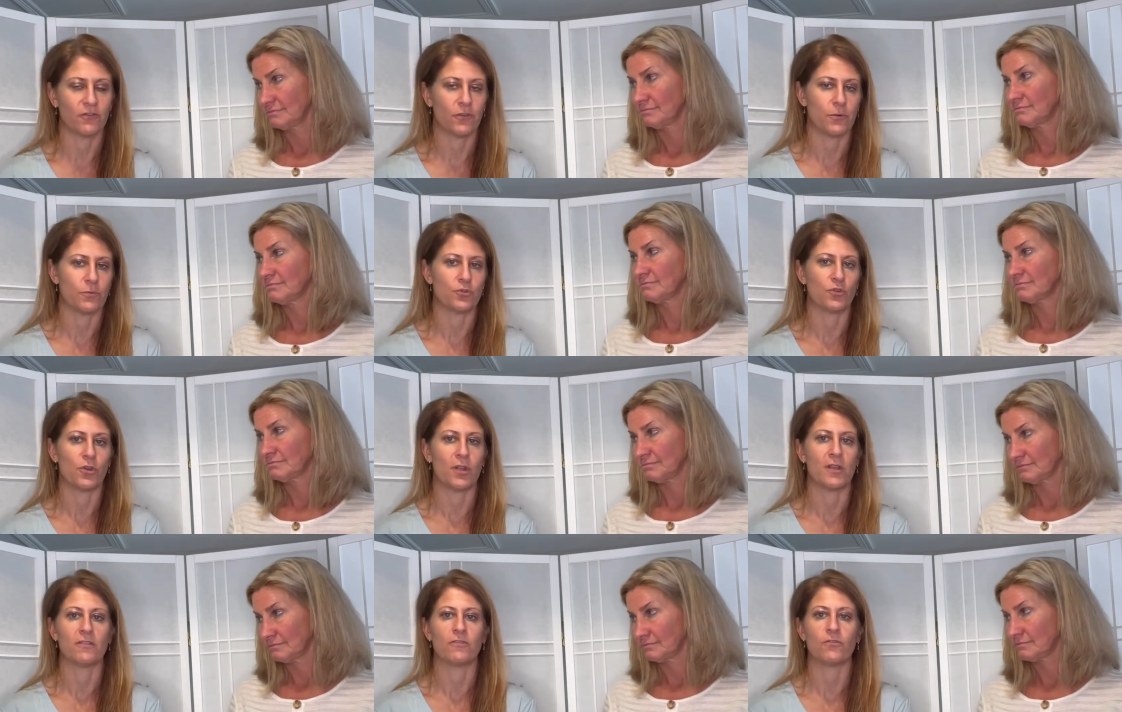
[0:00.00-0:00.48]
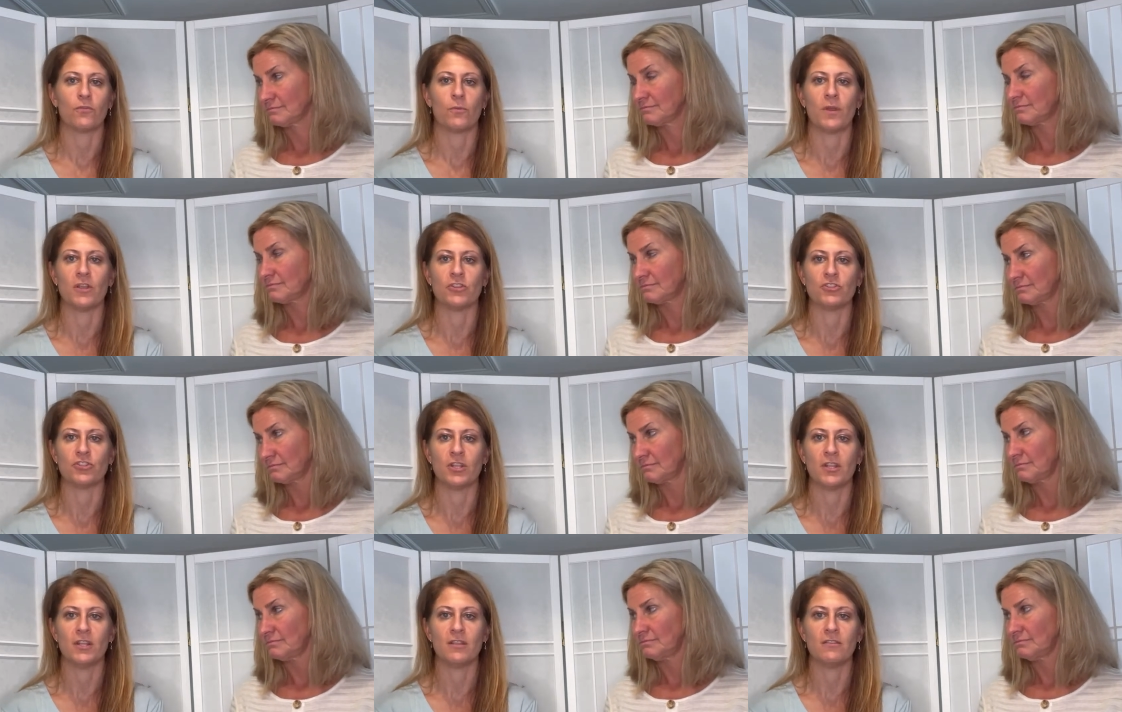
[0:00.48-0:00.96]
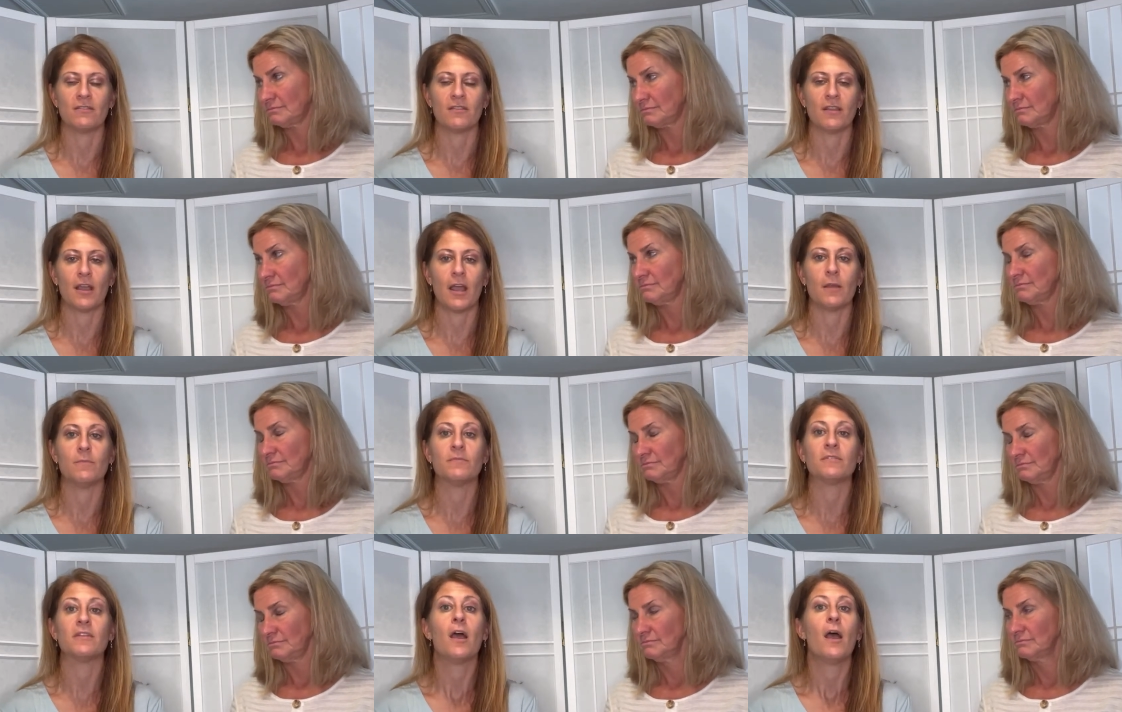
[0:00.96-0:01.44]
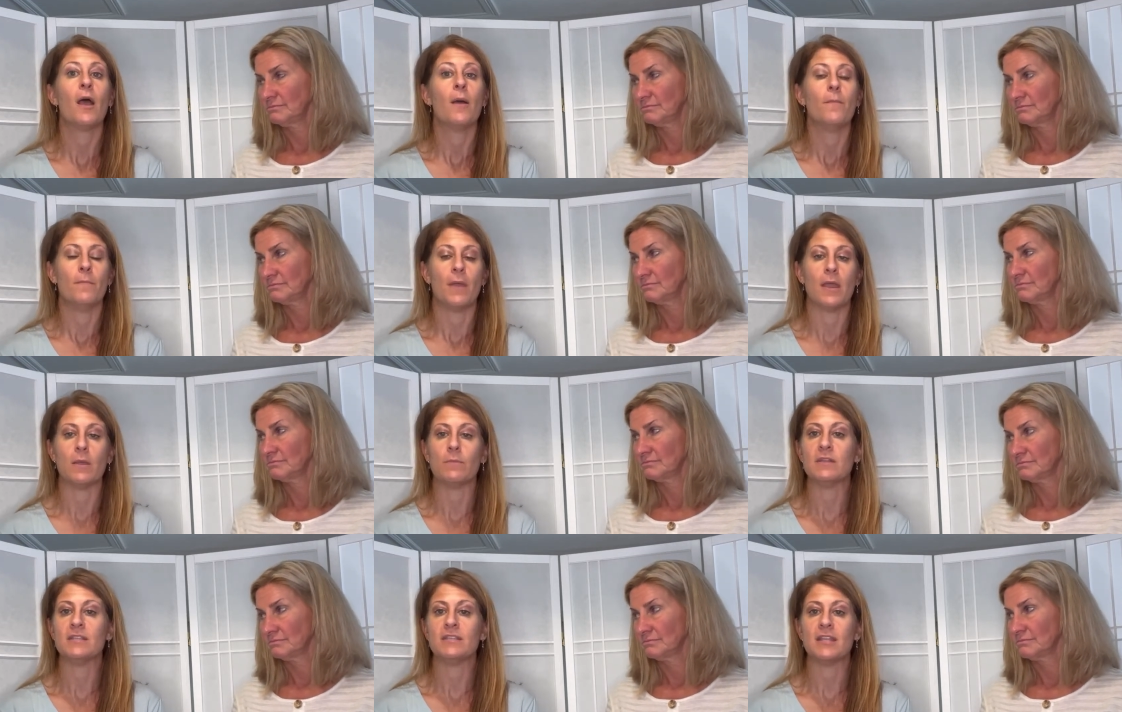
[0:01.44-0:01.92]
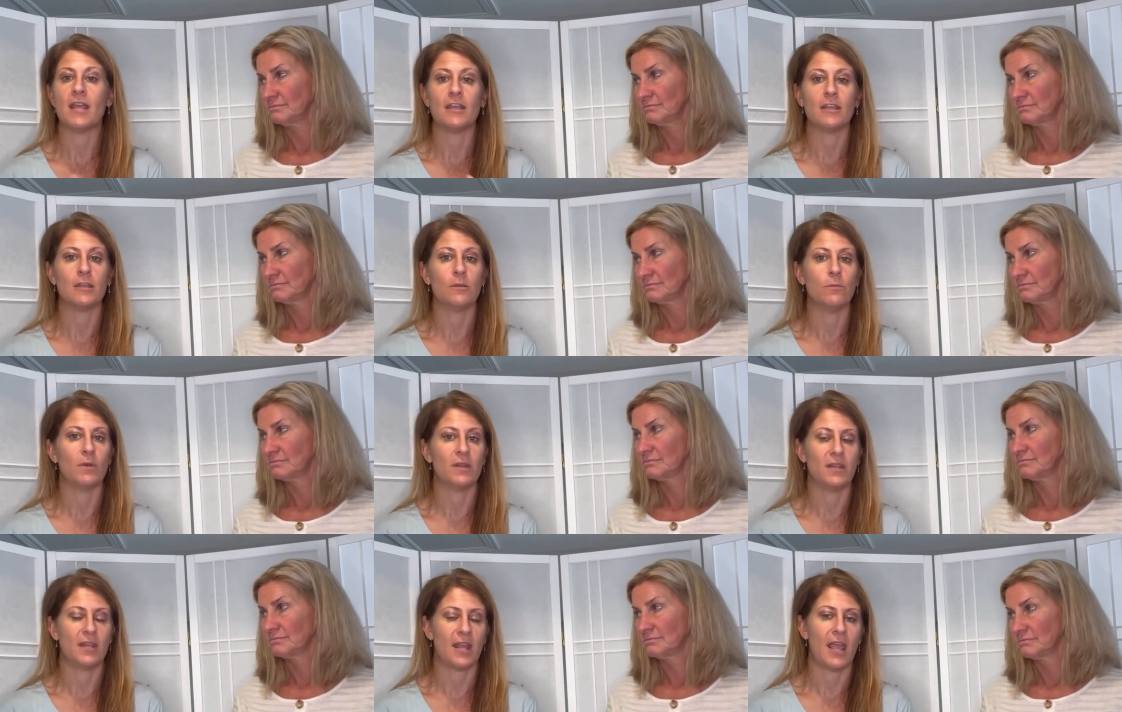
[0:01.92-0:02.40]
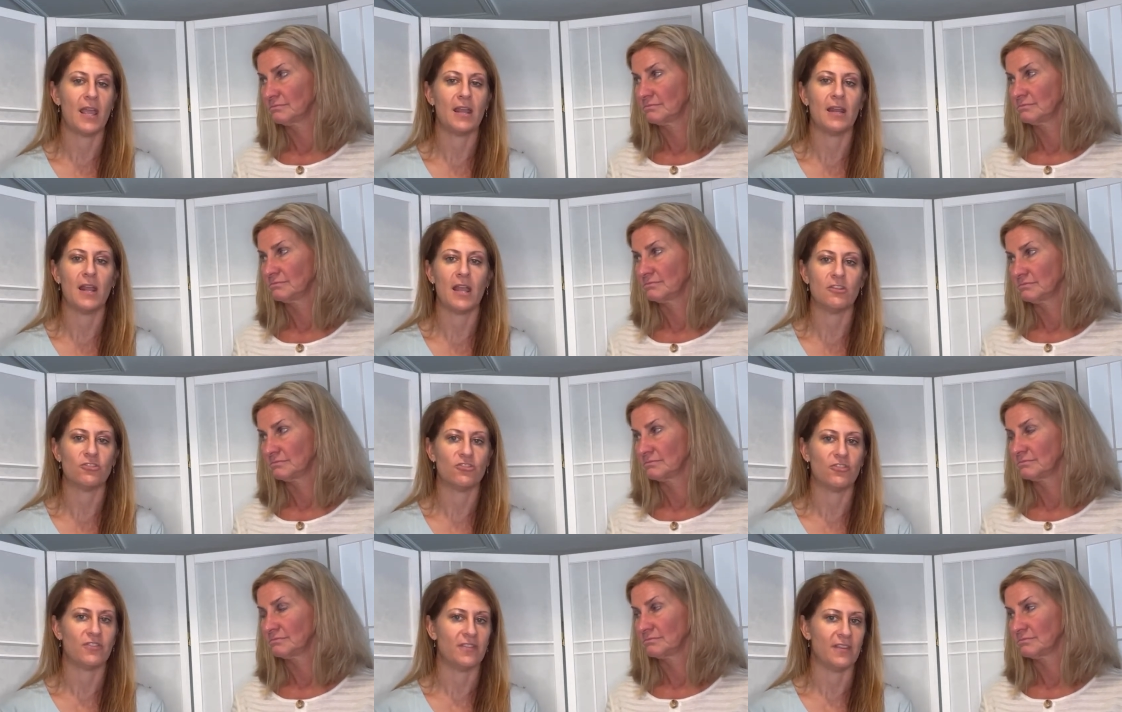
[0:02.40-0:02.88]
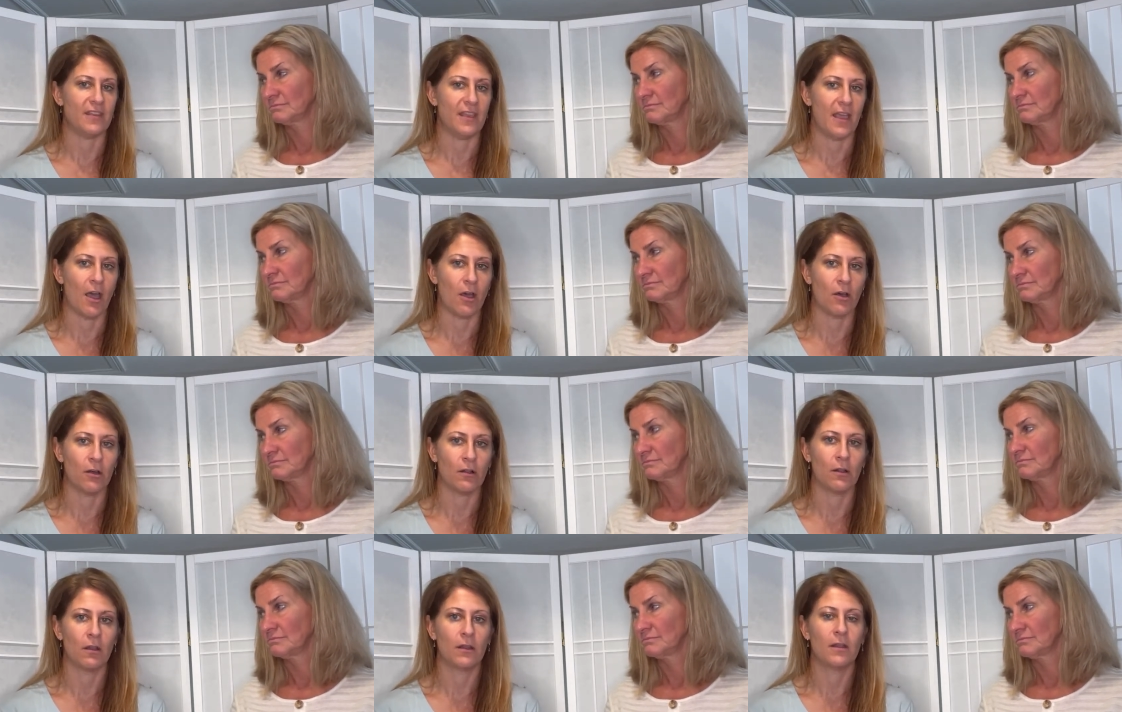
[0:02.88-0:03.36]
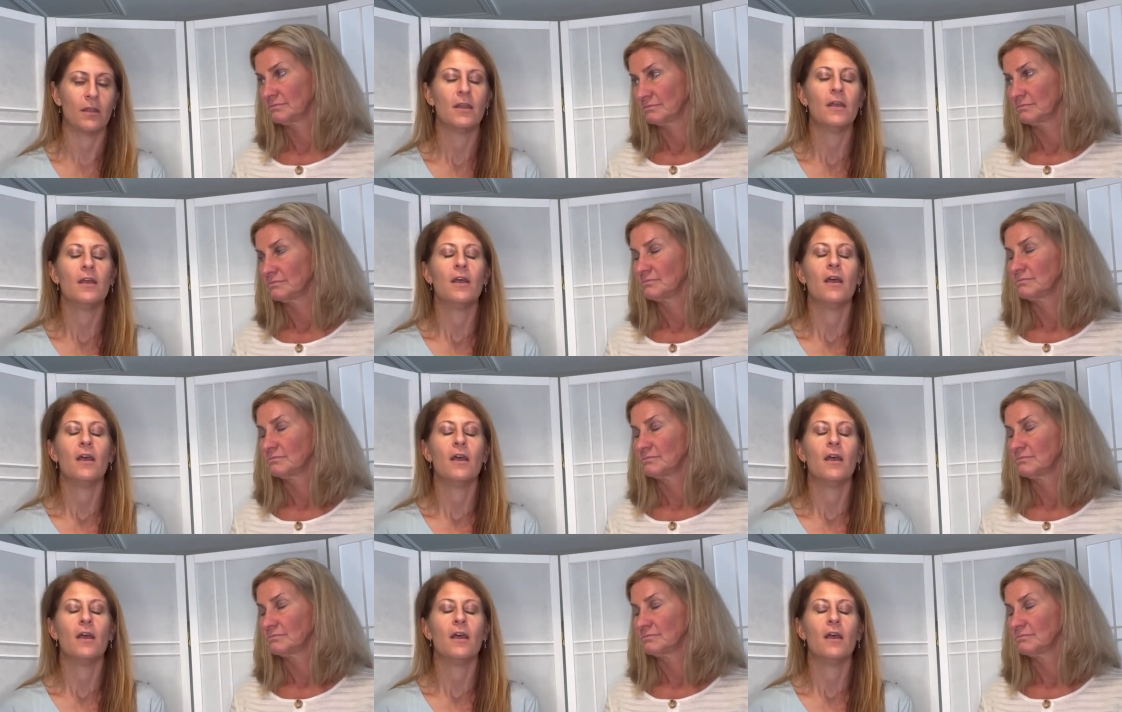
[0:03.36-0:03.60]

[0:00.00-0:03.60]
Speaker 1: from transformation enzymes, maybe taking betaine HCl,